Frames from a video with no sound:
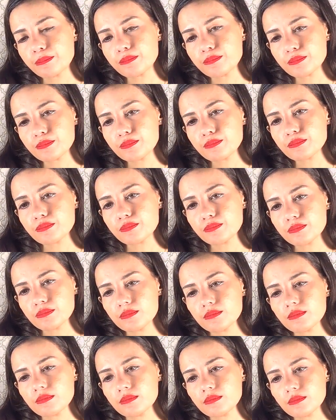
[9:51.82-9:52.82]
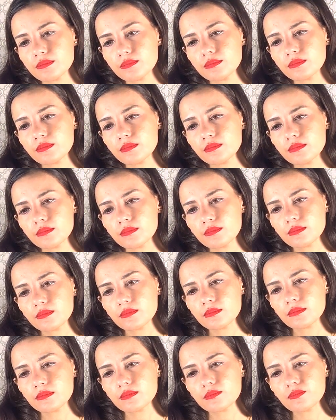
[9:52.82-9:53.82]

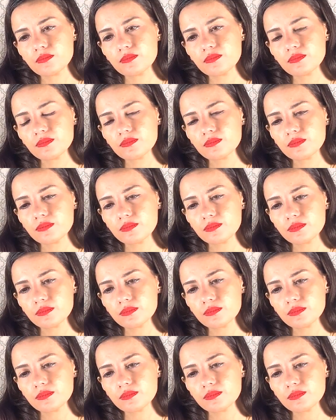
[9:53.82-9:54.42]
Nothing is said.